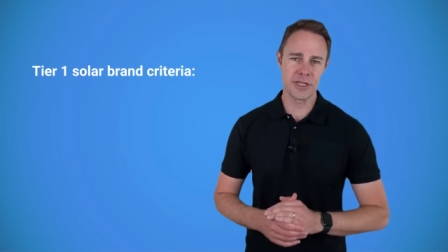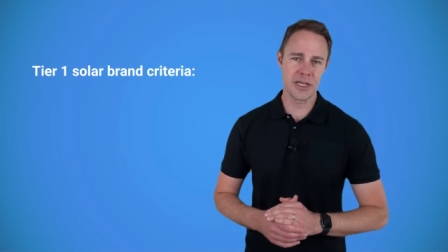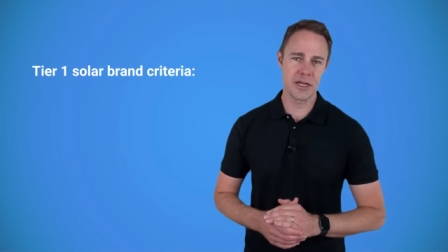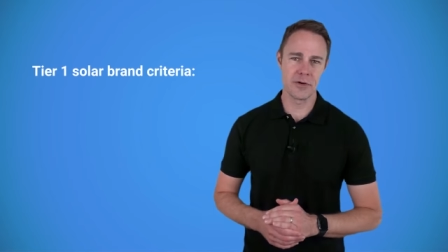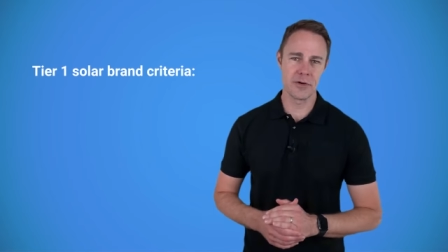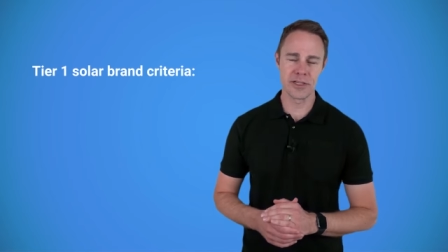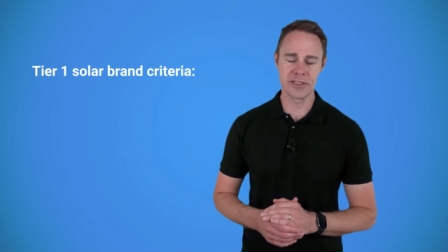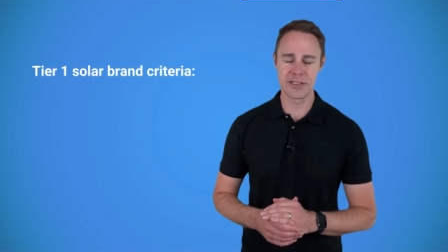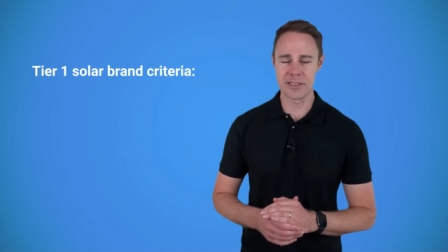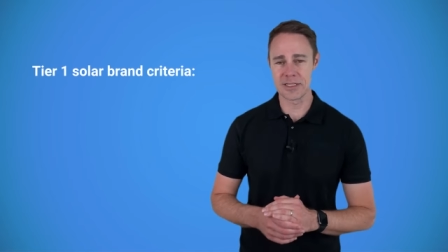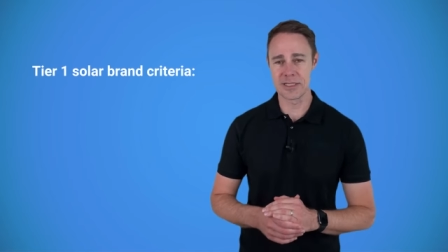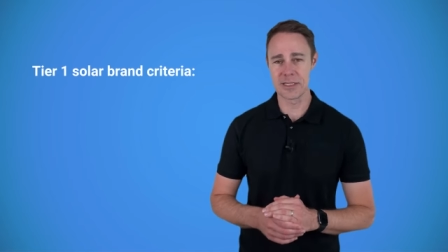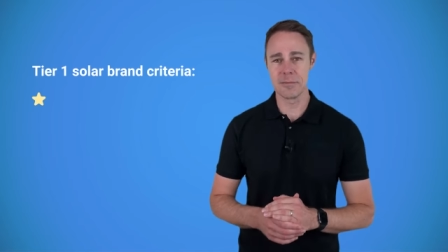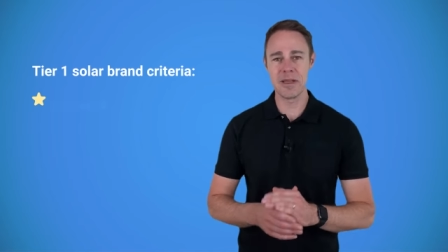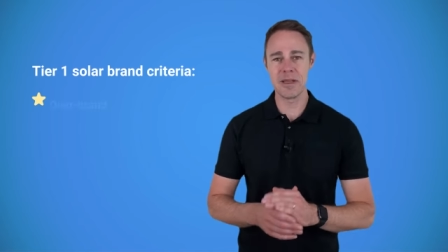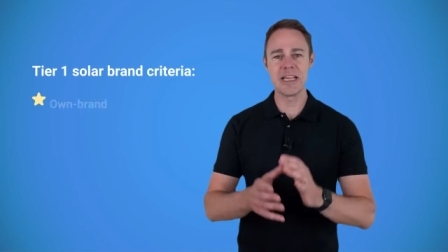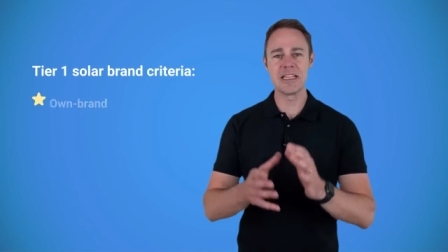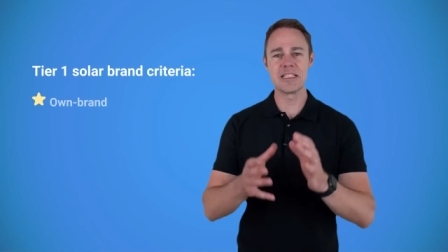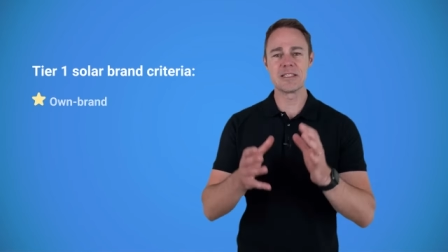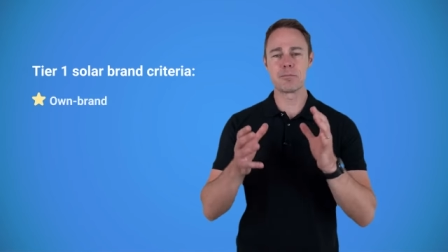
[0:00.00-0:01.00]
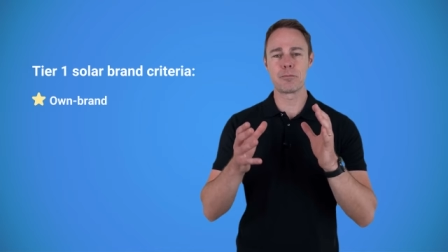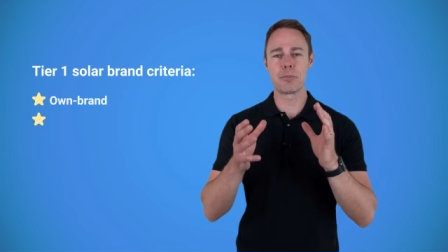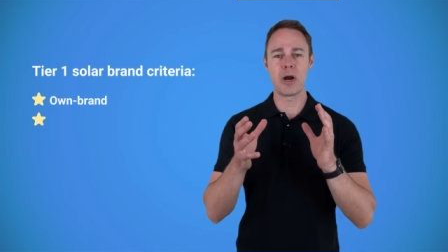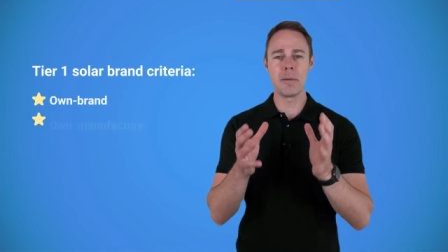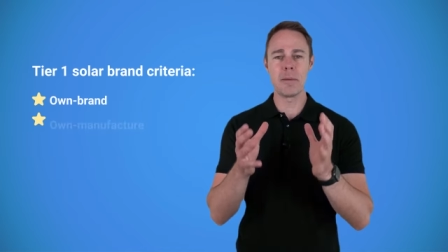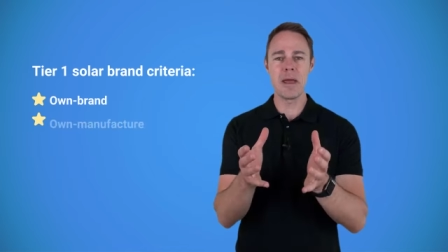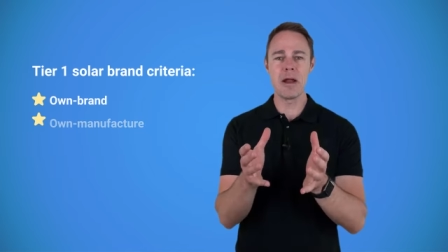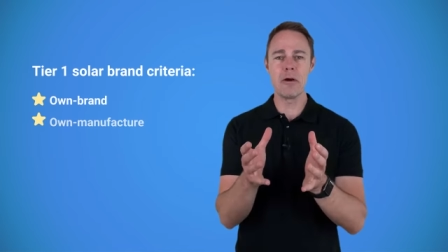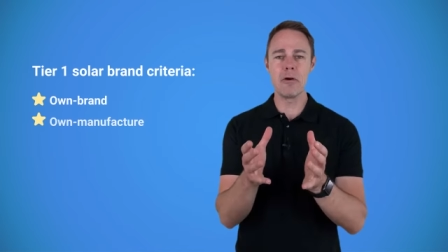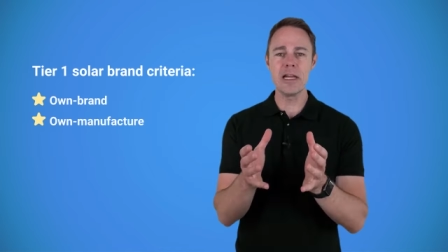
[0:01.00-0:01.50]
tiering system is
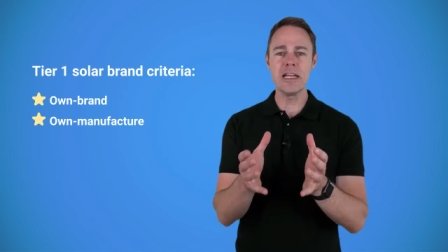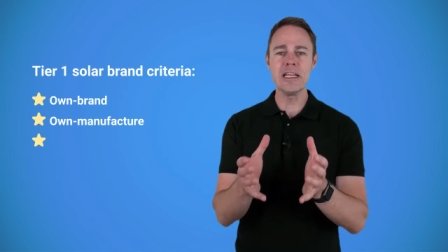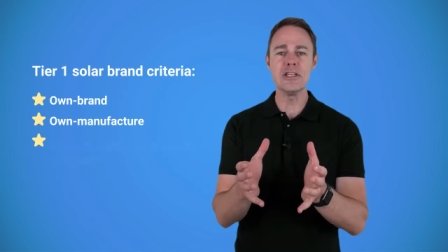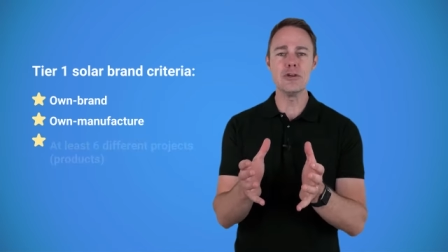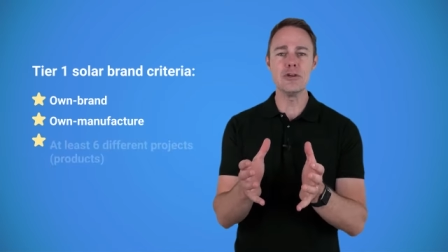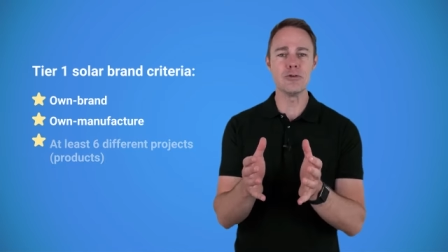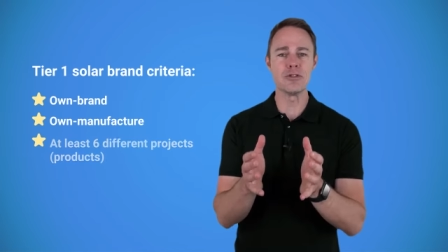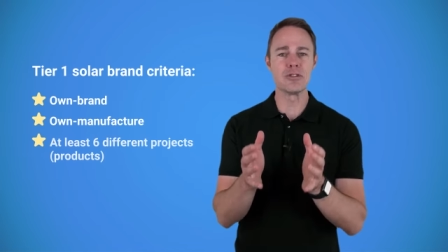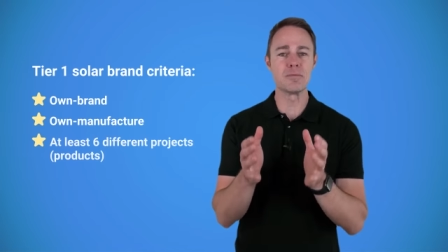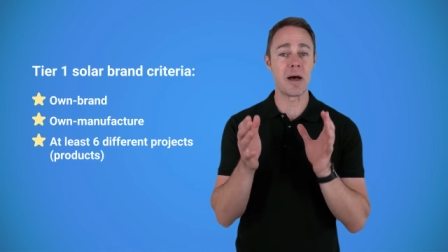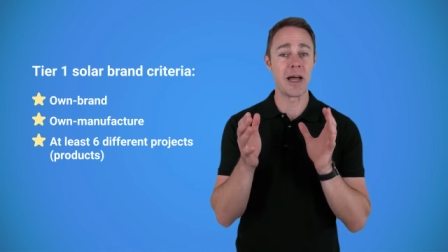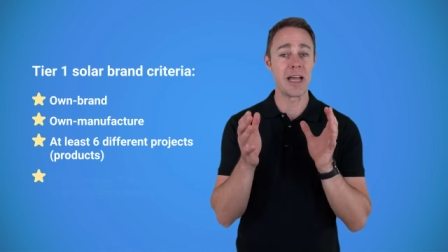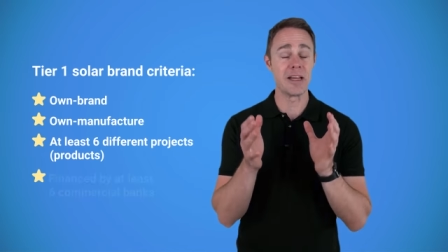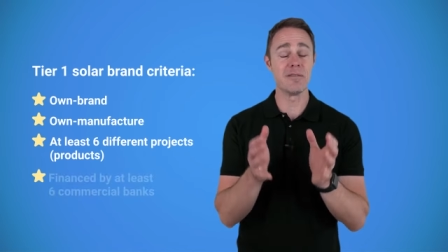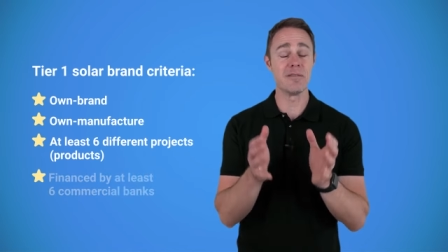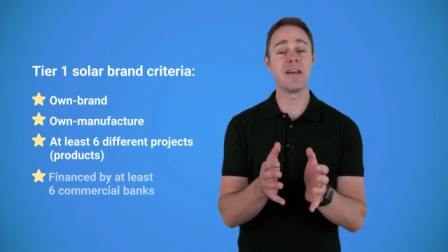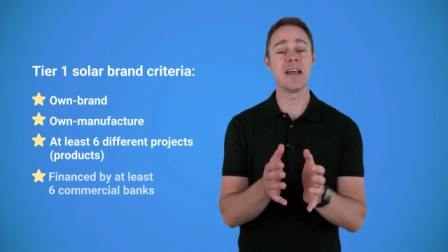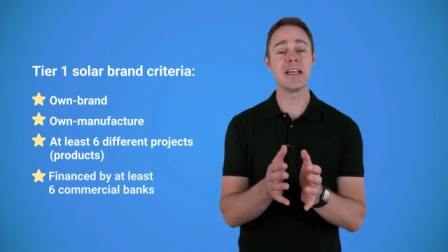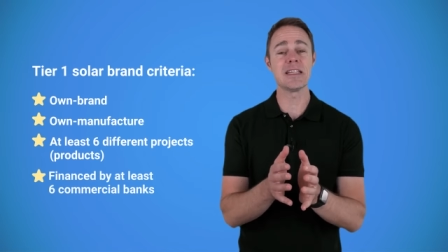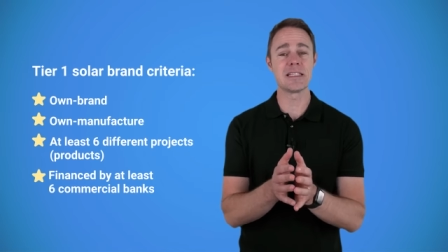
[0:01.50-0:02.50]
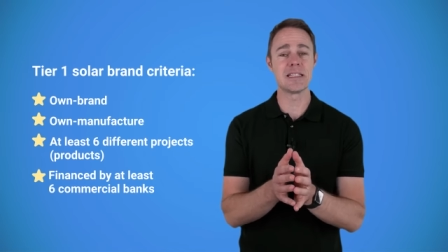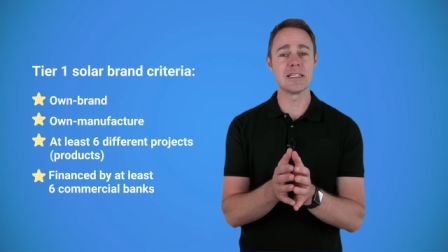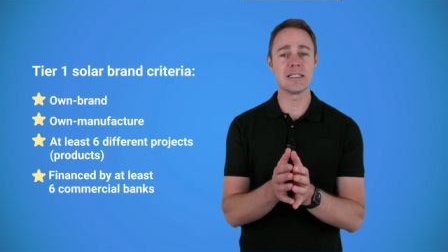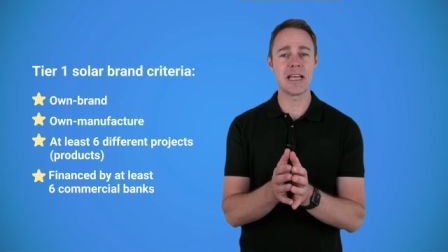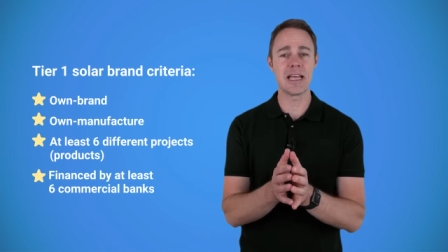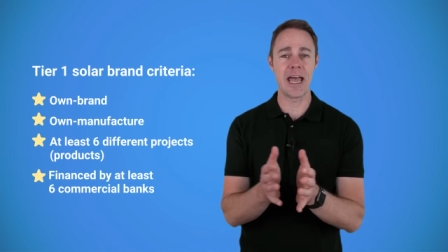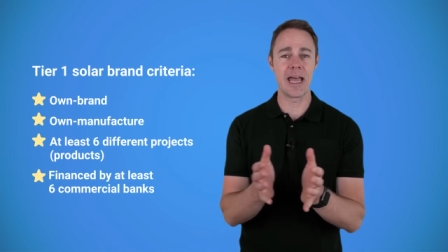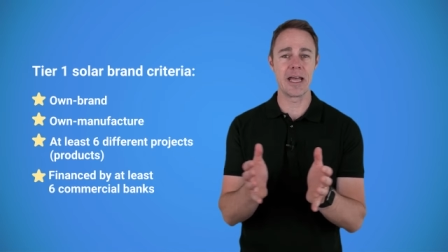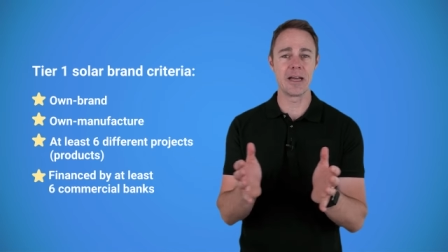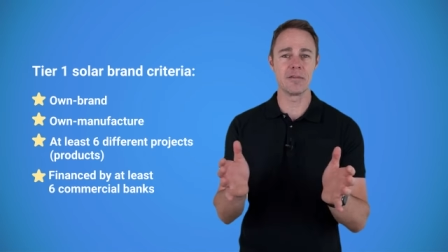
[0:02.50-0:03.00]
primarily used by investors
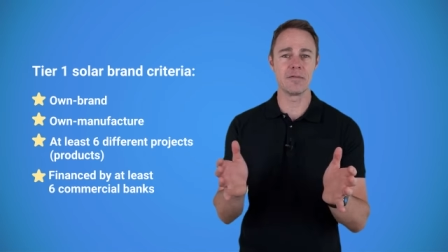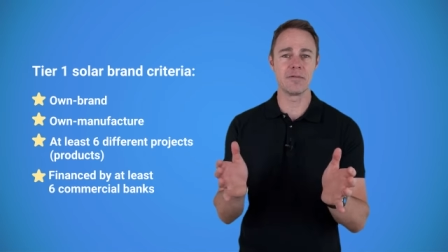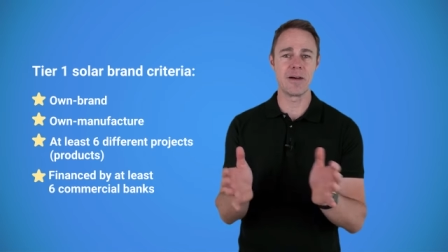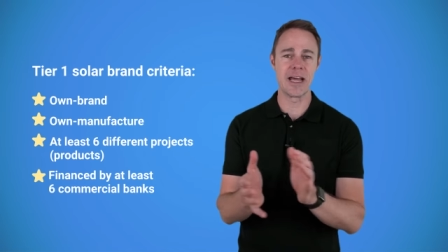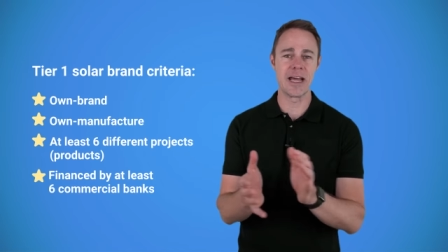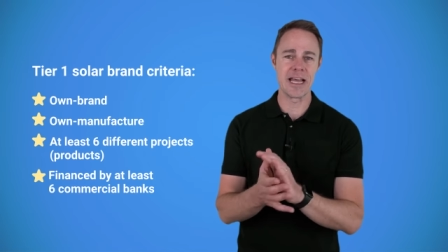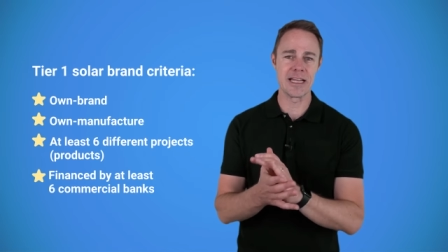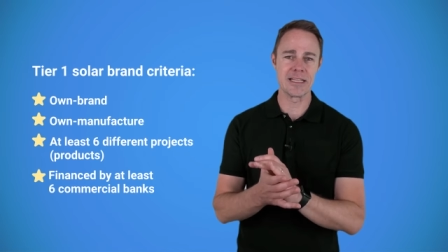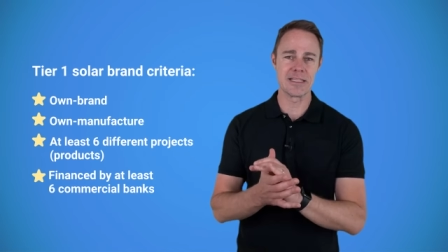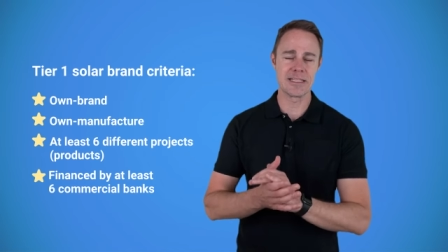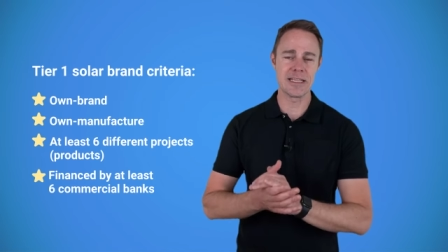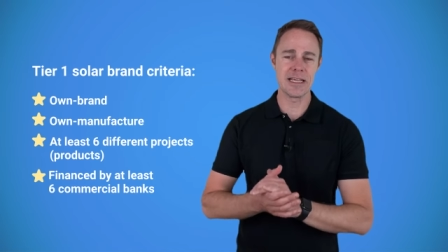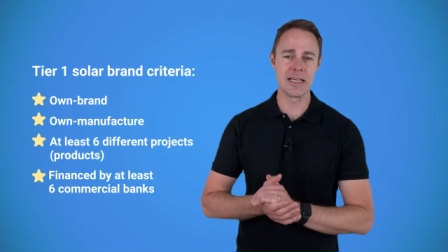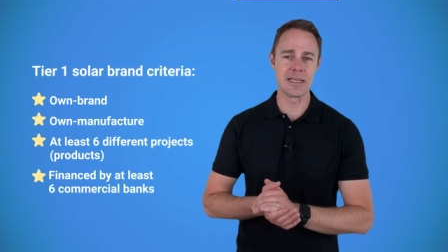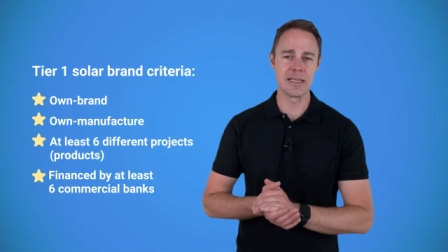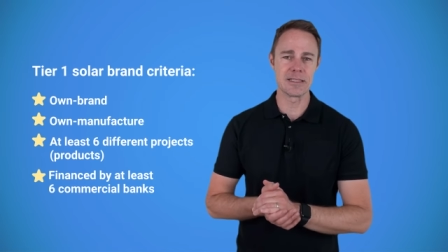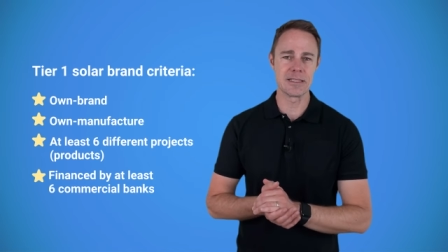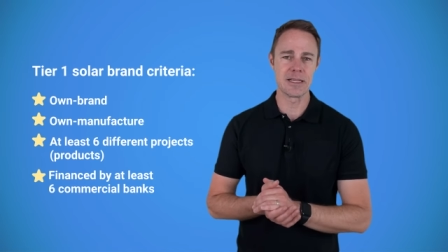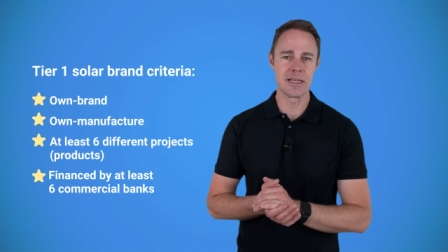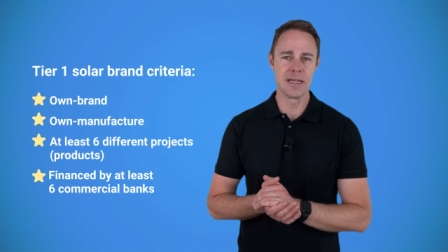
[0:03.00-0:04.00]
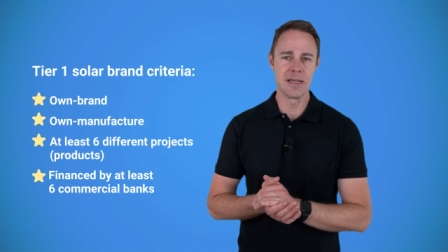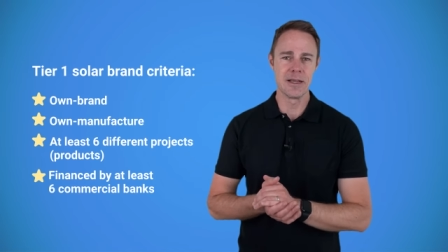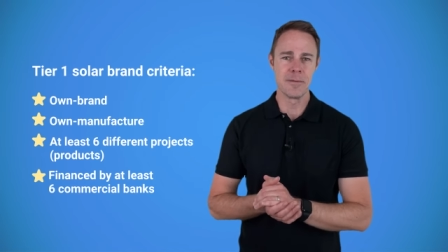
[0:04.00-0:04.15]
and financiers.